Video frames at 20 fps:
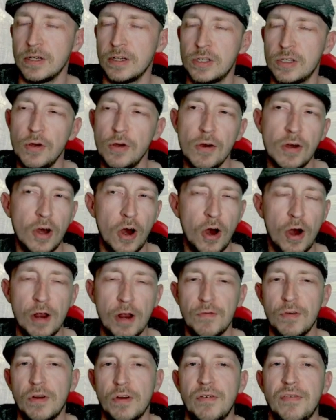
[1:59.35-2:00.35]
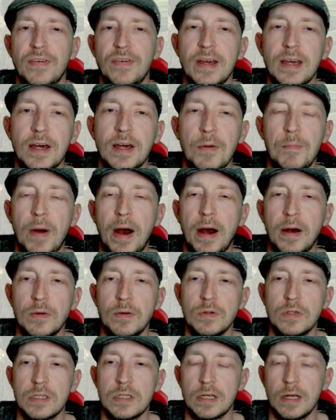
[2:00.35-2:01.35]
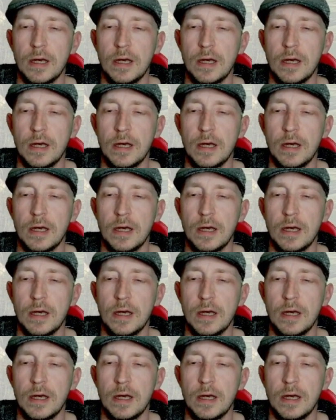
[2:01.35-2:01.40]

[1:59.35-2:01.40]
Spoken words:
so you kind of got to think about